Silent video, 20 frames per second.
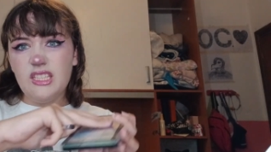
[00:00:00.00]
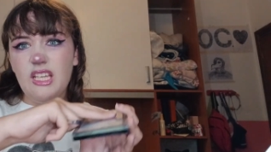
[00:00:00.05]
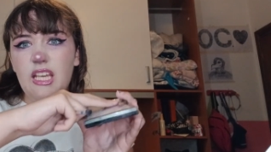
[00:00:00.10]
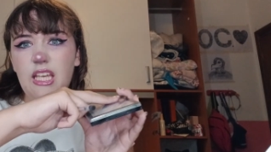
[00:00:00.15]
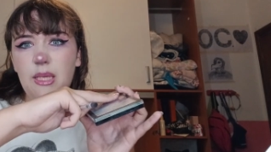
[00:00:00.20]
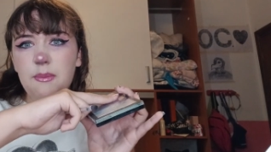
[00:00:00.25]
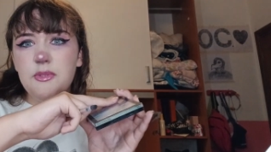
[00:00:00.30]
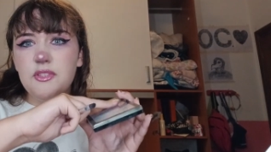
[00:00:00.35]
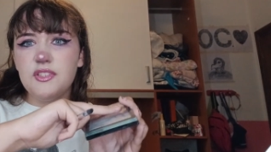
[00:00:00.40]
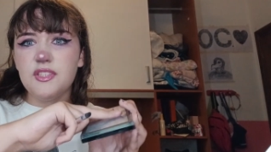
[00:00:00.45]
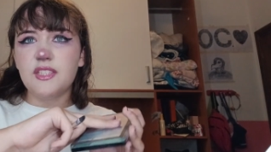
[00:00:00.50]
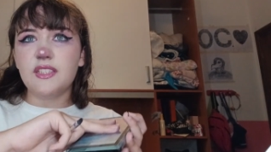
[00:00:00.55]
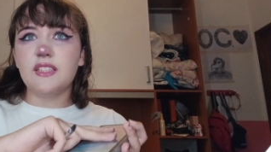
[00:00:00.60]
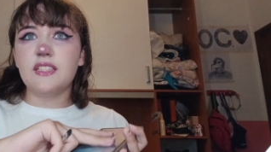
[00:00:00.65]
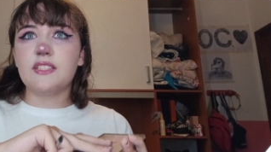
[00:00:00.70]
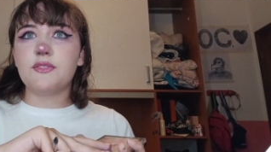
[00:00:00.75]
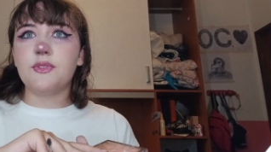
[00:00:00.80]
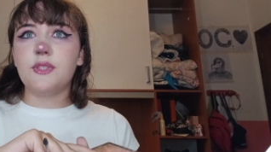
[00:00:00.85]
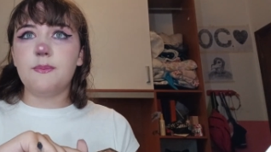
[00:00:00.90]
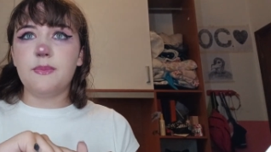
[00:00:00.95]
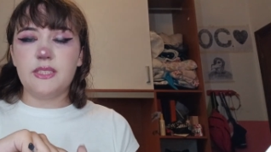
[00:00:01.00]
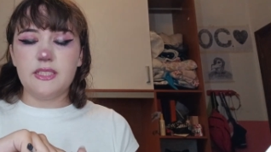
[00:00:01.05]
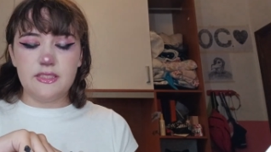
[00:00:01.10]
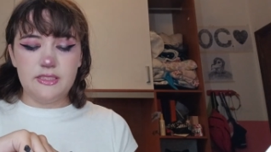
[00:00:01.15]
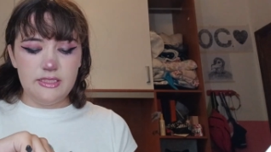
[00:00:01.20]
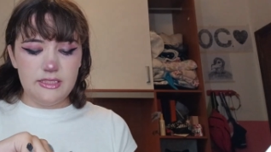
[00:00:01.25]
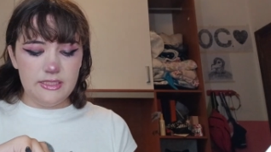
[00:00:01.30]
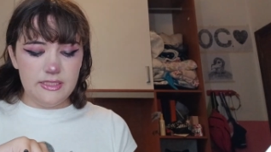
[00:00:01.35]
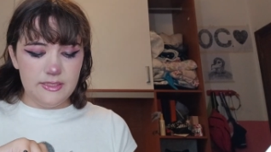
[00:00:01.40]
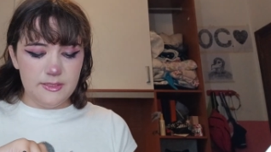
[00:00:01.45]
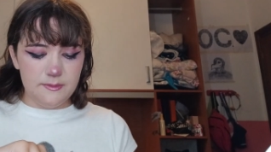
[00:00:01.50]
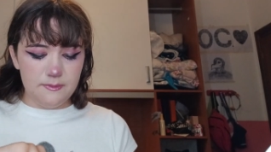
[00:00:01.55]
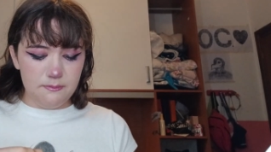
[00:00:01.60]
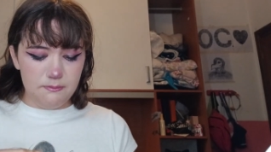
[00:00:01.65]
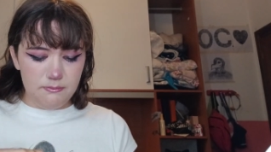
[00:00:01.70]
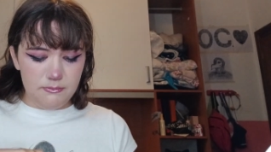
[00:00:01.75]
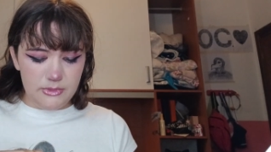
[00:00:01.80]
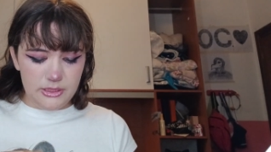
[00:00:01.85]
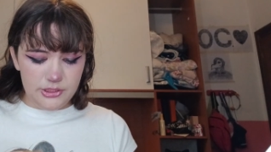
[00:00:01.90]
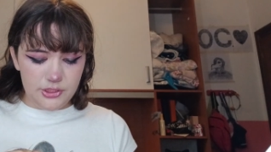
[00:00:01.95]
I'm using this one because this is
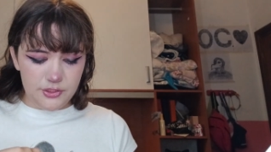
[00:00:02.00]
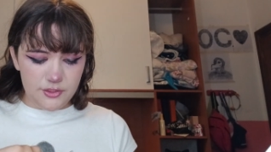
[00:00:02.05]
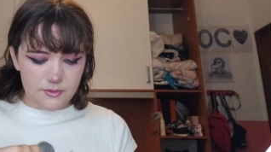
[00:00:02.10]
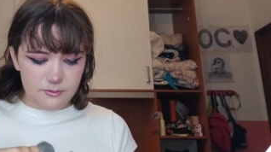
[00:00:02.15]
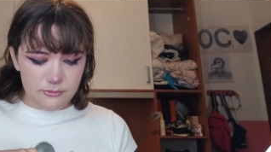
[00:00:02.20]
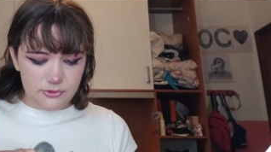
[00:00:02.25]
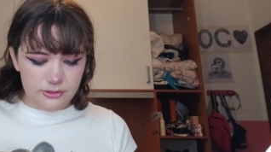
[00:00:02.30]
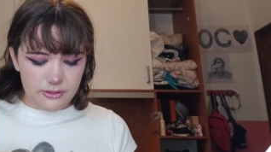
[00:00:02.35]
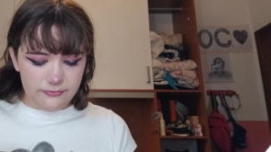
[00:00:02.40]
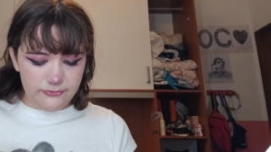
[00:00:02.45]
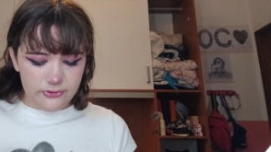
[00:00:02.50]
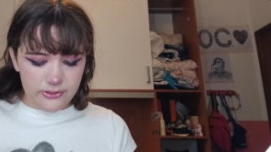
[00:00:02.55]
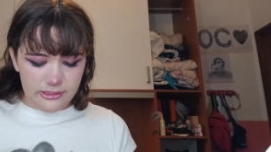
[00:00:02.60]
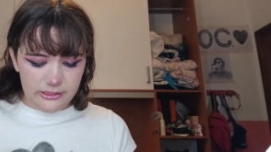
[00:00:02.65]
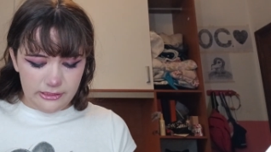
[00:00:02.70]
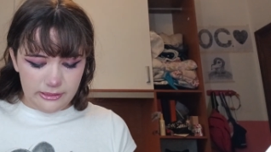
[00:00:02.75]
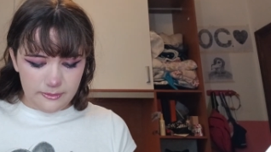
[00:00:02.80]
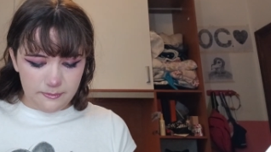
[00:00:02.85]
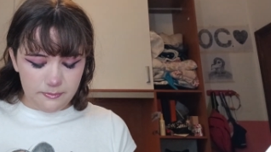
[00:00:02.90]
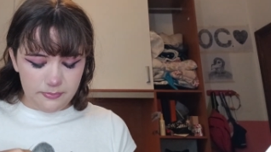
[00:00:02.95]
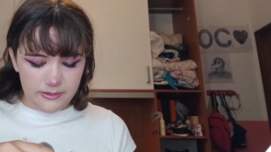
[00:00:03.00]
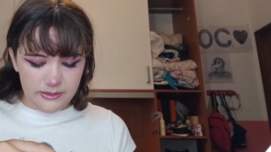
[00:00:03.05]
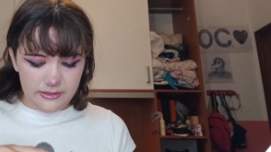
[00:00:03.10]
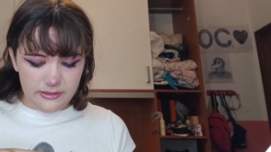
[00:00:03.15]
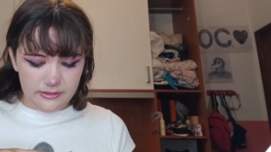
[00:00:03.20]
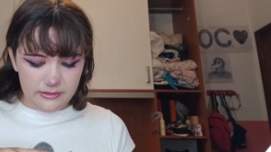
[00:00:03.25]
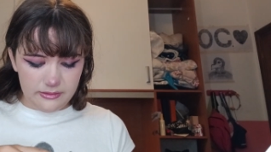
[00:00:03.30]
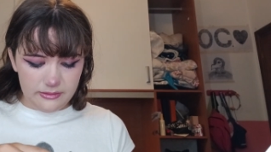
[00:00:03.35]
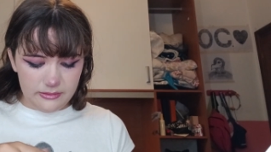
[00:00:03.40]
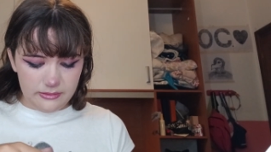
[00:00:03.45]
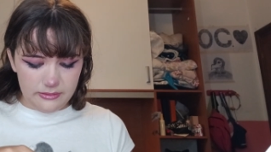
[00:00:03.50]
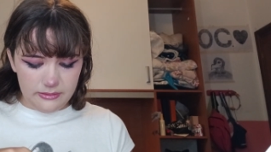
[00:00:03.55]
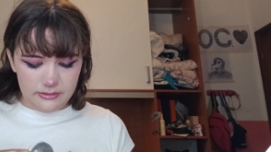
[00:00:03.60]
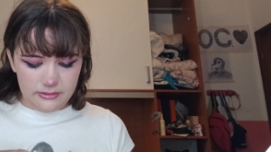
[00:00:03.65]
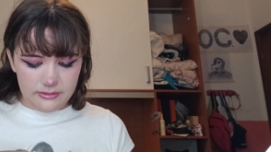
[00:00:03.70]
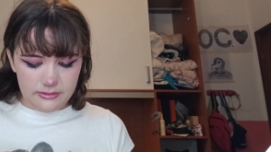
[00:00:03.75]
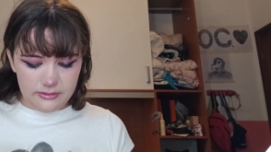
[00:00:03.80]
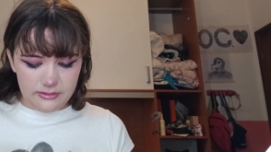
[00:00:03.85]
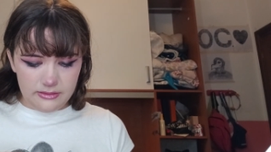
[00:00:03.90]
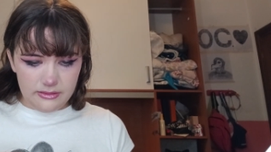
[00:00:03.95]
much more of a hot pink.
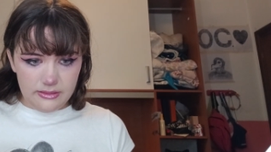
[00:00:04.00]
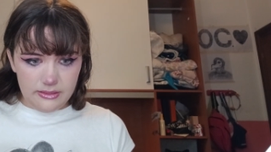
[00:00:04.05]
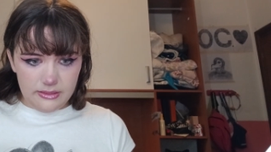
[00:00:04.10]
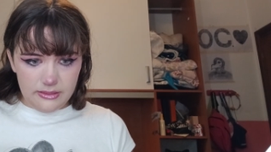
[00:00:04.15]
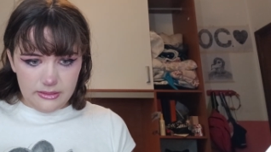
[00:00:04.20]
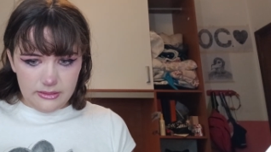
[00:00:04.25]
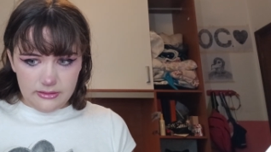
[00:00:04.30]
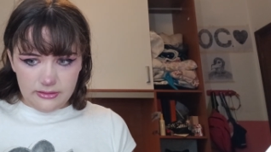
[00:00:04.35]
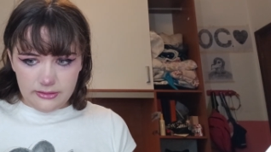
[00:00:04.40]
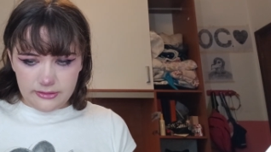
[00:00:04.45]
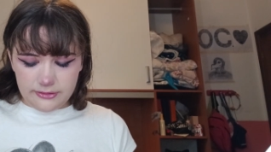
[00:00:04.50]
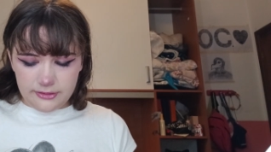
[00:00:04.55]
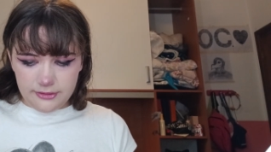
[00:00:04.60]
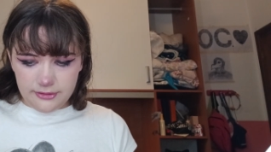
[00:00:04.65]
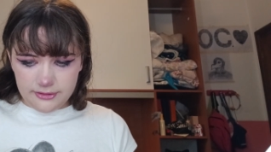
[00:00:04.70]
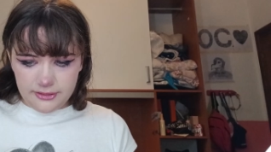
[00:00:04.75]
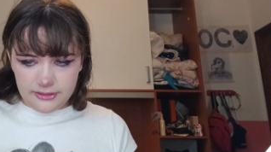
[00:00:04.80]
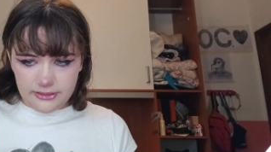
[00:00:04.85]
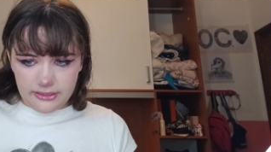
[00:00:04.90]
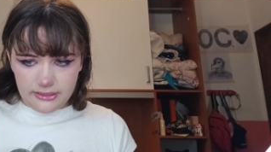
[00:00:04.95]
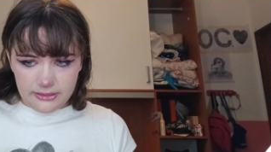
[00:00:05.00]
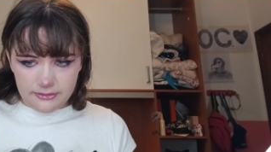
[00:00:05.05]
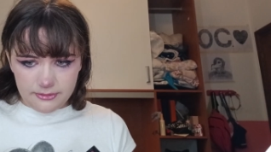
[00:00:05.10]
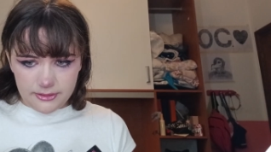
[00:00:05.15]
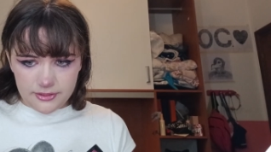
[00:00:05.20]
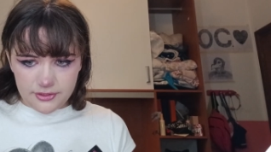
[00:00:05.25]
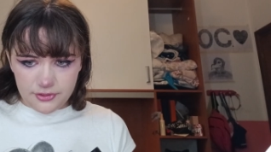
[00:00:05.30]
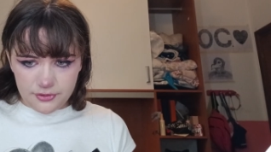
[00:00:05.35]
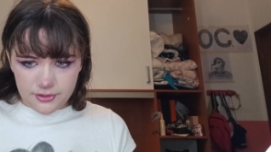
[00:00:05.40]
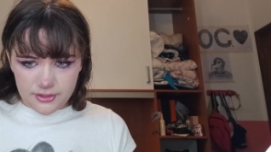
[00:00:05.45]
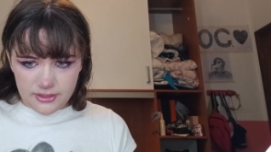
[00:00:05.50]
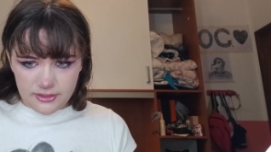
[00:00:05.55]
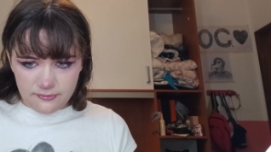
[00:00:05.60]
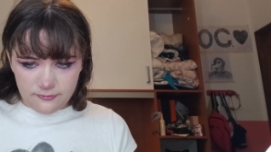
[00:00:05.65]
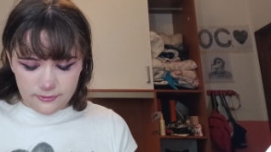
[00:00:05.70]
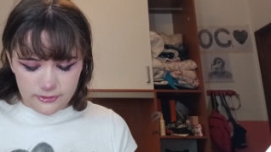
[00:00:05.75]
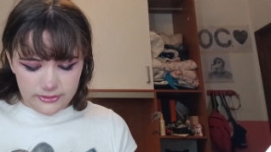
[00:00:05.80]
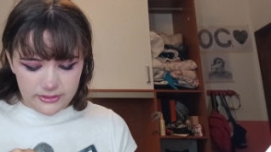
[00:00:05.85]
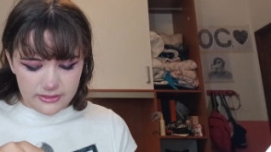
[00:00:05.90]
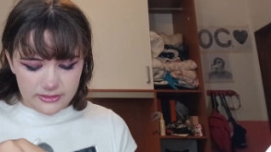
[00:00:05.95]
This, like the other that I was using
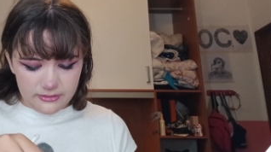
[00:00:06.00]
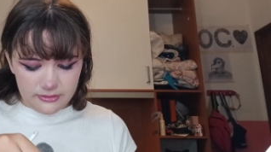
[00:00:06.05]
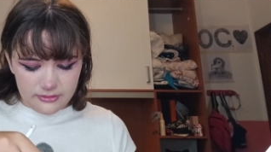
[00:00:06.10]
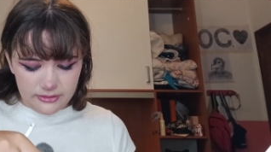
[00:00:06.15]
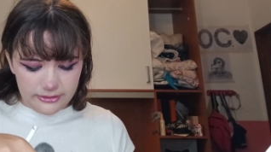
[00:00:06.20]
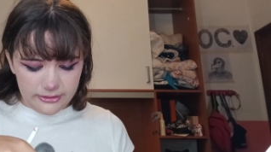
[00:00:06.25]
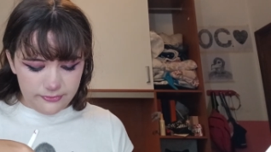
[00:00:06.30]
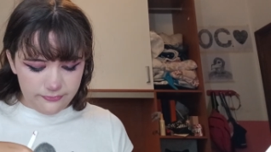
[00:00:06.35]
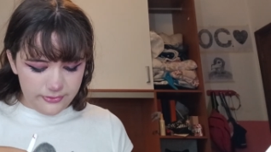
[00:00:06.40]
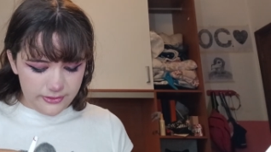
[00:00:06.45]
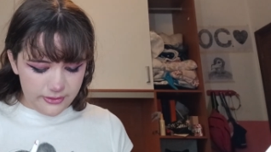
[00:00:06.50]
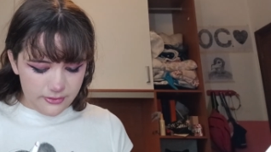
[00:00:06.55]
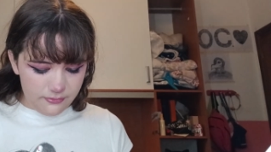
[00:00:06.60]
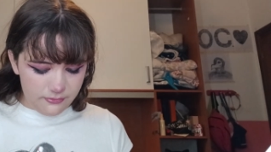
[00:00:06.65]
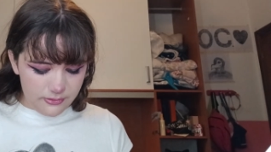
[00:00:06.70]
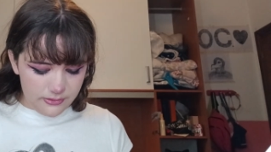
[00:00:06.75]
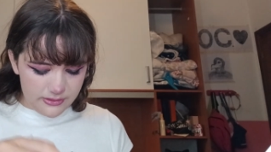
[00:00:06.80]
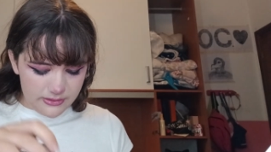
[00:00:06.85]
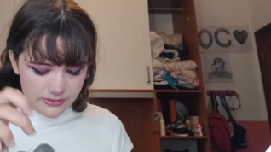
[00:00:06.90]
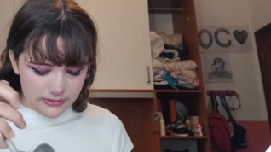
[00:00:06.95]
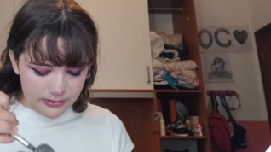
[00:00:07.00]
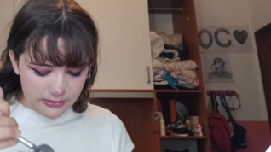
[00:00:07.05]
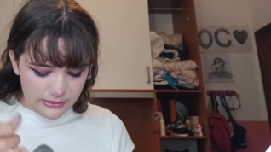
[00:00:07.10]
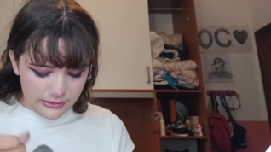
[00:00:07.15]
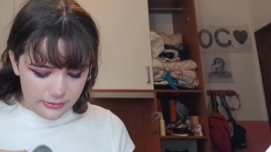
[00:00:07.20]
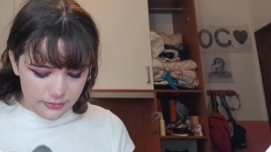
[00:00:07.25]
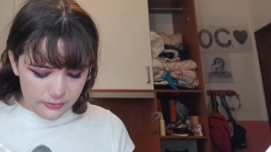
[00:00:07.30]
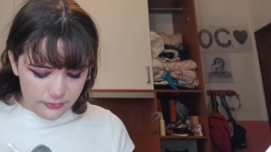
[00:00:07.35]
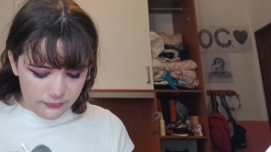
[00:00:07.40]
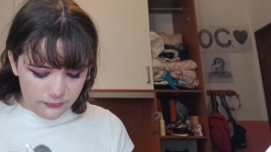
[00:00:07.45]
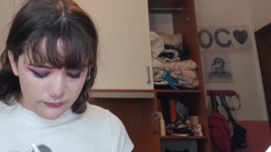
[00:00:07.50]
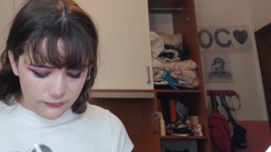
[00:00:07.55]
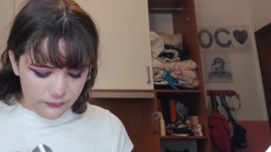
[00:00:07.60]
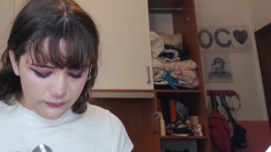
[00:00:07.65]
for this entire video was kind of